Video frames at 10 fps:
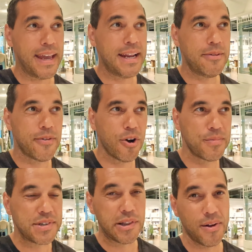It
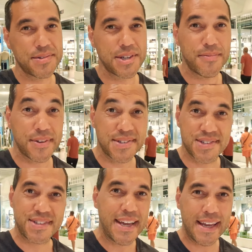involves lots of
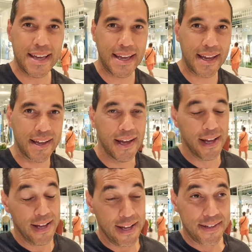singing,
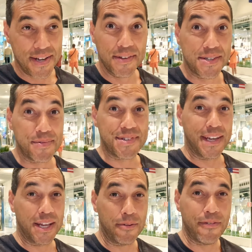tons of
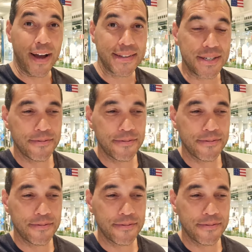singing, in fact.